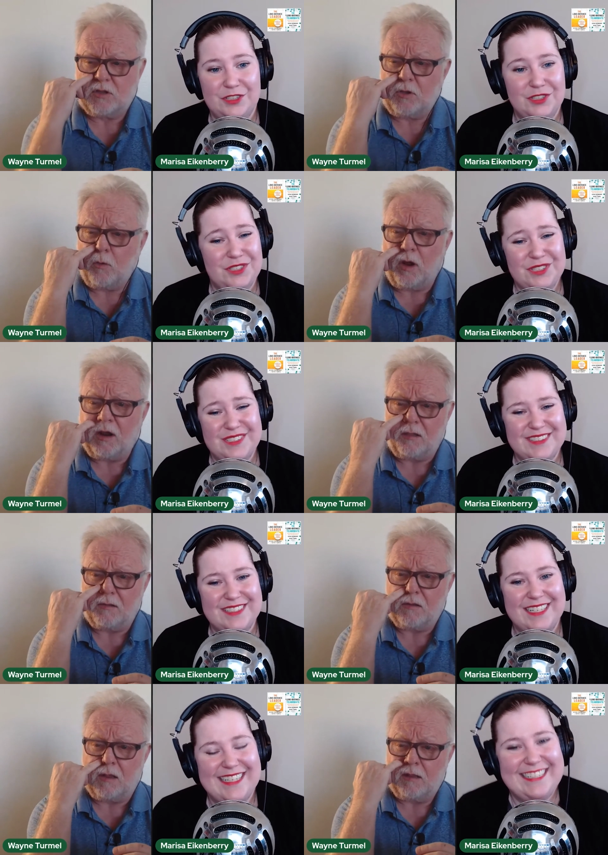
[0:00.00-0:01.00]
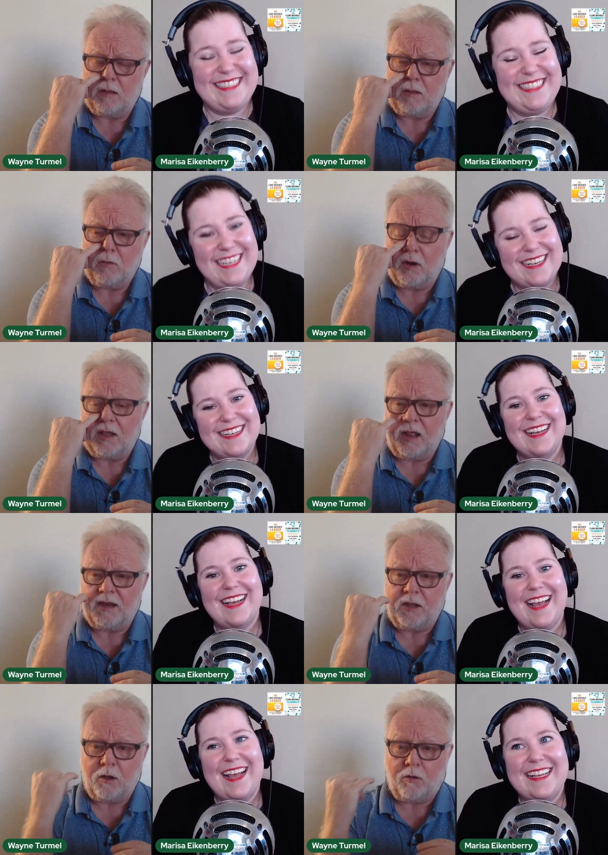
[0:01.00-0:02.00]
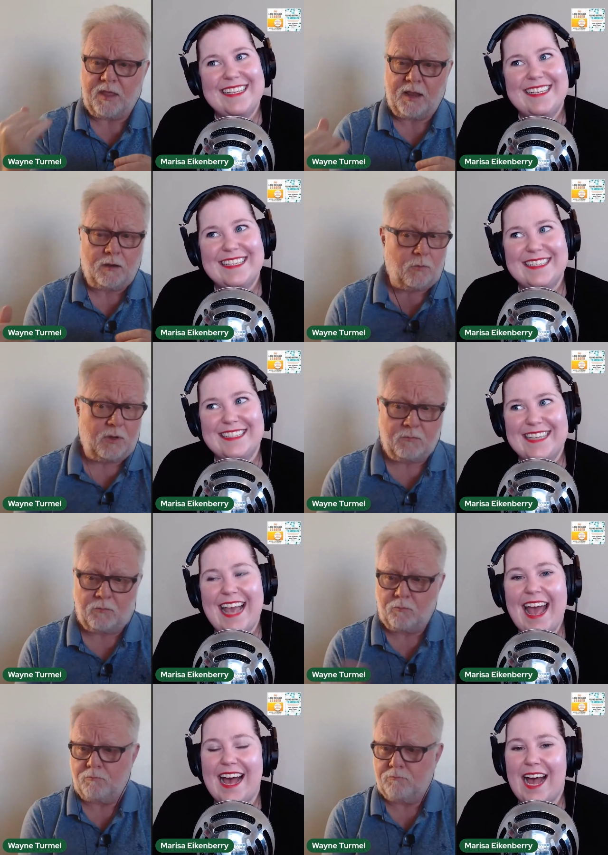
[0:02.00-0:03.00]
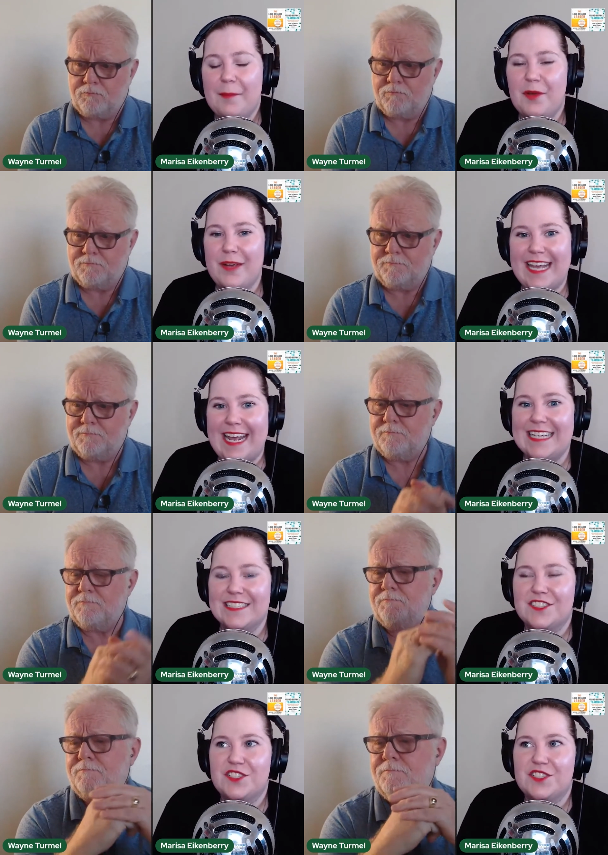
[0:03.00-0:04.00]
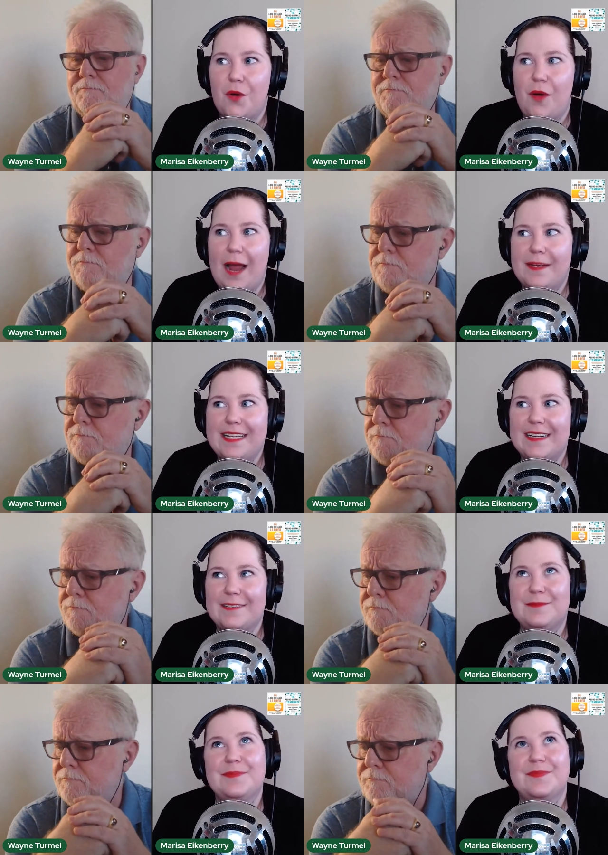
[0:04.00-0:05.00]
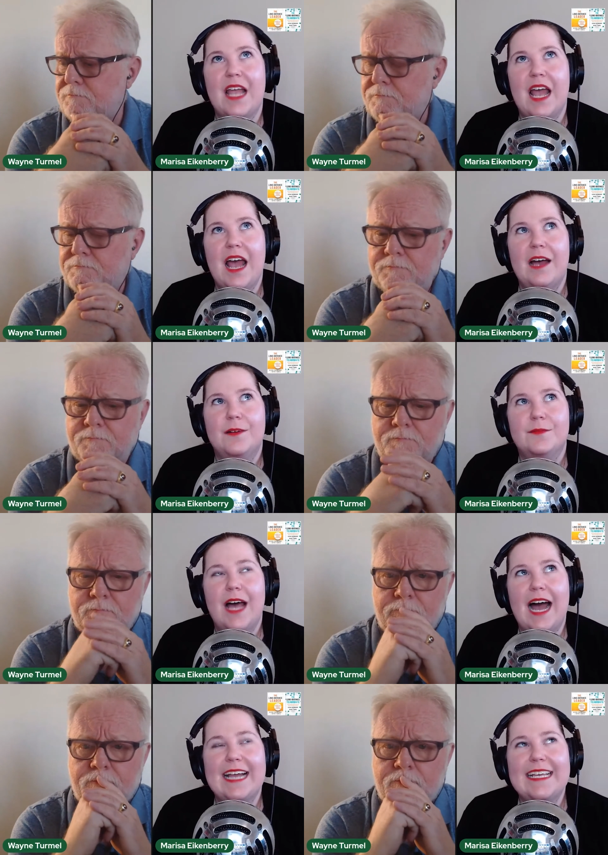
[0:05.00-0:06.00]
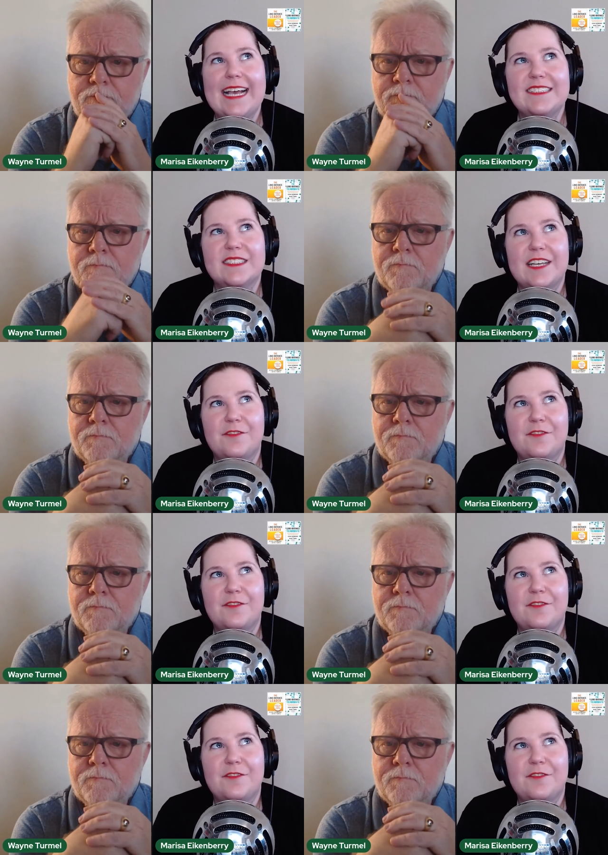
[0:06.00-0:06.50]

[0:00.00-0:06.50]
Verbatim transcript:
Speaker 1: you want to kind of go there?
Speaker 2: Yeah, I mean, we can. So, I mean, I guess